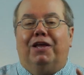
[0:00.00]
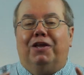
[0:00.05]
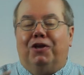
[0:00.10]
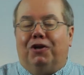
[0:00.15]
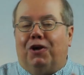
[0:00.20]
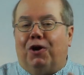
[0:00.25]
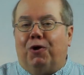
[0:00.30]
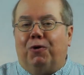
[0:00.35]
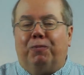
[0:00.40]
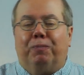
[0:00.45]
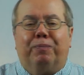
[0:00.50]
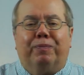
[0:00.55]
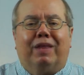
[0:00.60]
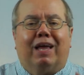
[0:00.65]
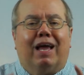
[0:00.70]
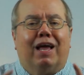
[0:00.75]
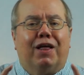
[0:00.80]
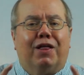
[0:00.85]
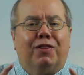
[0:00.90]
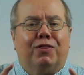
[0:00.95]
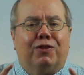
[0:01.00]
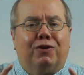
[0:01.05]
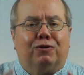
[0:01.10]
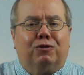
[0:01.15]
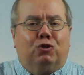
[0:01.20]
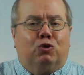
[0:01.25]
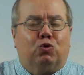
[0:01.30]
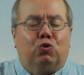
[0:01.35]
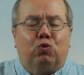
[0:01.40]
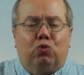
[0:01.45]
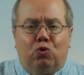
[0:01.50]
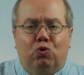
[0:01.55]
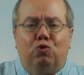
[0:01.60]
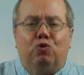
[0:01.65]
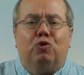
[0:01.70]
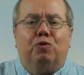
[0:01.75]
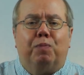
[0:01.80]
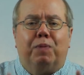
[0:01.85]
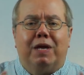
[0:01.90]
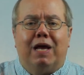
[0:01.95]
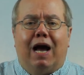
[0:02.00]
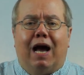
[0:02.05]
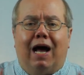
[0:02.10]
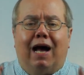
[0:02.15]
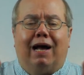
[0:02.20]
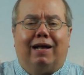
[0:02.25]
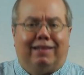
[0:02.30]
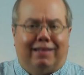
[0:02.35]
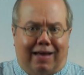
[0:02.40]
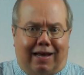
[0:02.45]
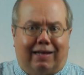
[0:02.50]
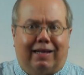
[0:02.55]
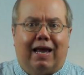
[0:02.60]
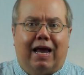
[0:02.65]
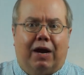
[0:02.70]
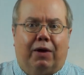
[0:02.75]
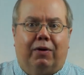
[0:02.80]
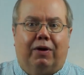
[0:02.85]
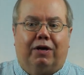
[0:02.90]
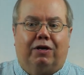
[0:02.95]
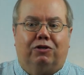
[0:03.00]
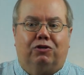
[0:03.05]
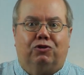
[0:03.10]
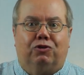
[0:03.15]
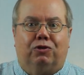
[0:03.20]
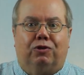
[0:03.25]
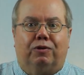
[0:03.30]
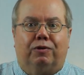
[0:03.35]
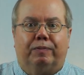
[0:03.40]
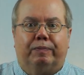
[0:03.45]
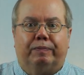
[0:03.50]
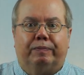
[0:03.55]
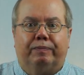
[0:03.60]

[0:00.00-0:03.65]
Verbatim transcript: You know, there's truth behind that caricature.